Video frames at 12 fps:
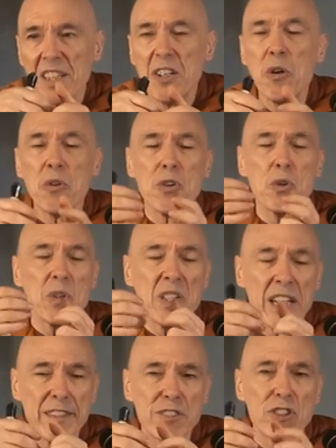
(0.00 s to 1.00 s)
go through a
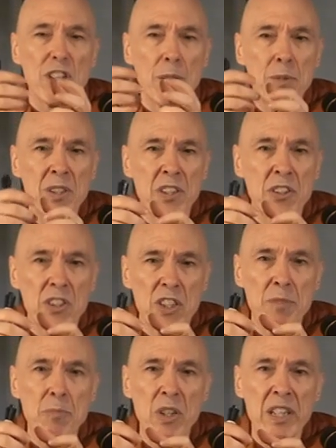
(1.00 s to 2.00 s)
lot of trouble and
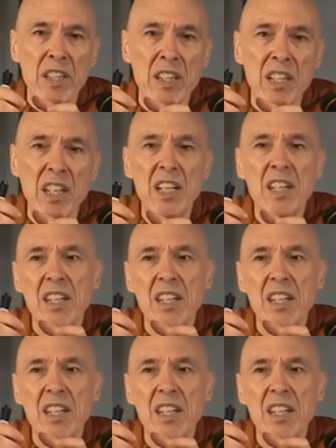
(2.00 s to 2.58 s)
turmoil.